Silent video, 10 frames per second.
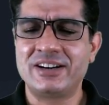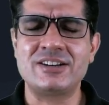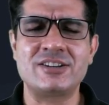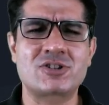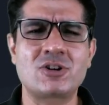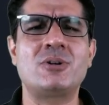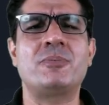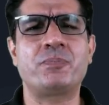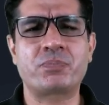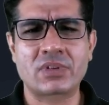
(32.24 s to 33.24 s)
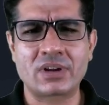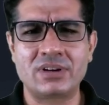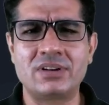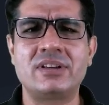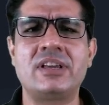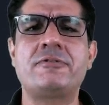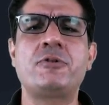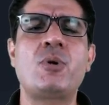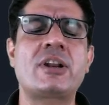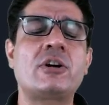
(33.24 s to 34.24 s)
So if
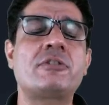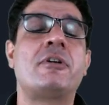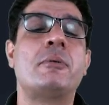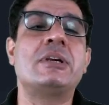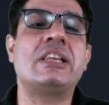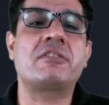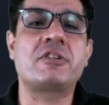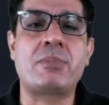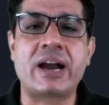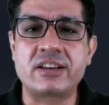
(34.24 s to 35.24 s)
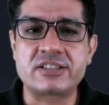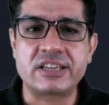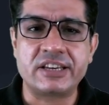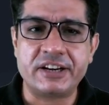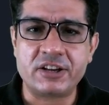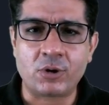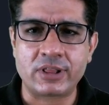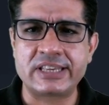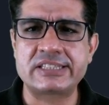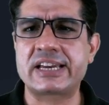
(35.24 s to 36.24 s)
you are not familiar with biology, reading all
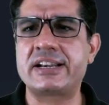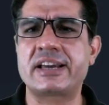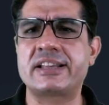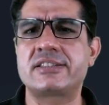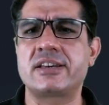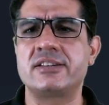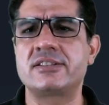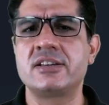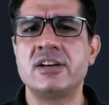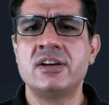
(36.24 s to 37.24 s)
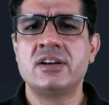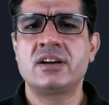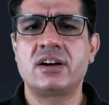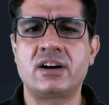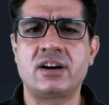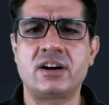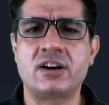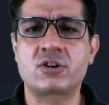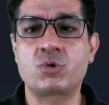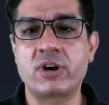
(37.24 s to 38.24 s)
these sentences
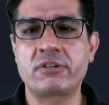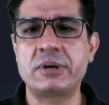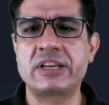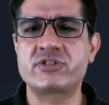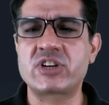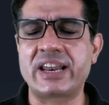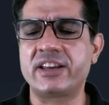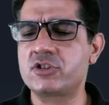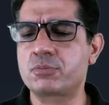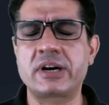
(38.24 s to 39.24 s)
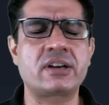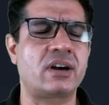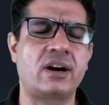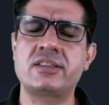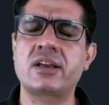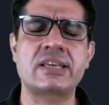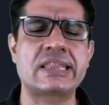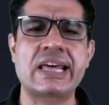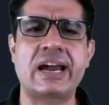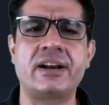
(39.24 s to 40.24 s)
could have been a challenge. But other than
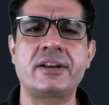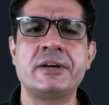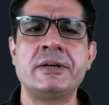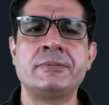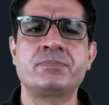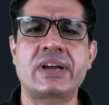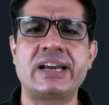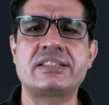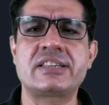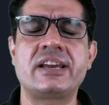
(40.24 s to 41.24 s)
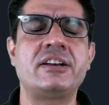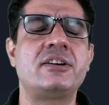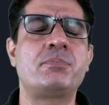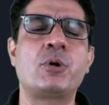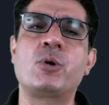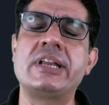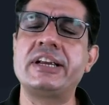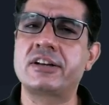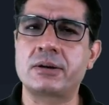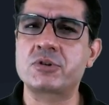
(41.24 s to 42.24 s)
that, I'd say in purely
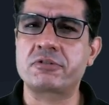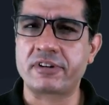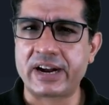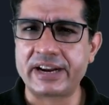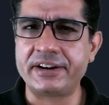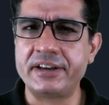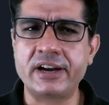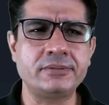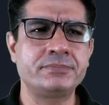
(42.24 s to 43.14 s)
in terms of idea,